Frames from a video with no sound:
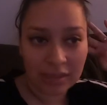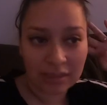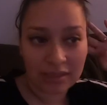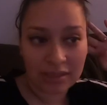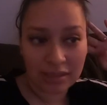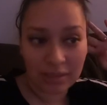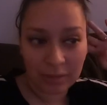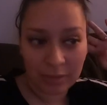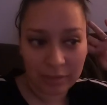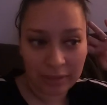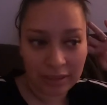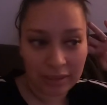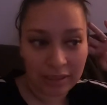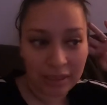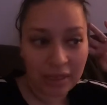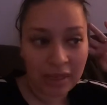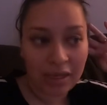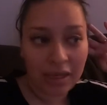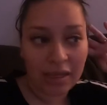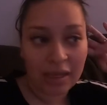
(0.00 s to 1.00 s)
and sleeping
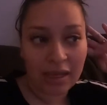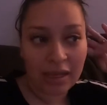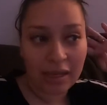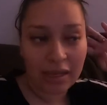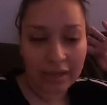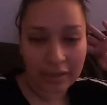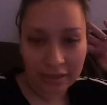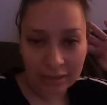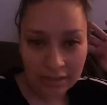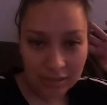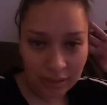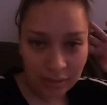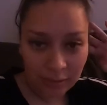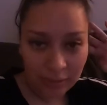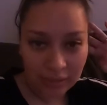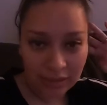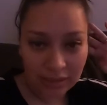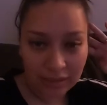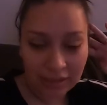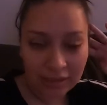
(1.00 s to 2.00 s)
and
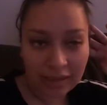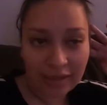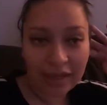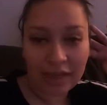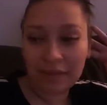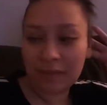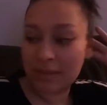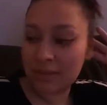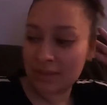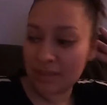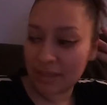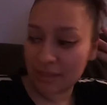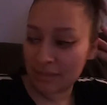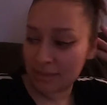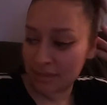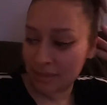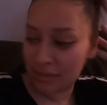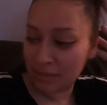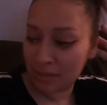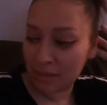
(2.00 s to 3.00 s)
sleeping. Like, I even
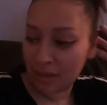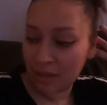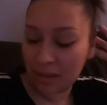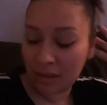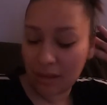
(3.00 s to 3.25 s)
texted